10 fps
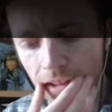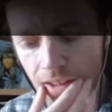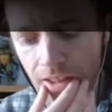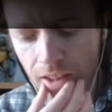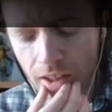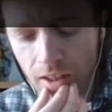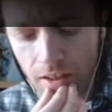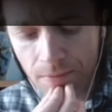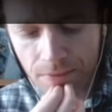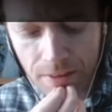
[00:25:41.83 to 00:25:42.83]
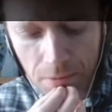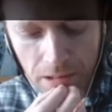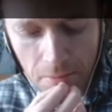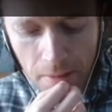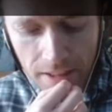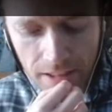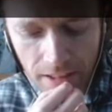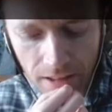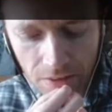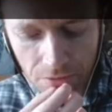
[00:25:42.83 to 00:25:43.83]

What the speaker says: like he was lamenting kind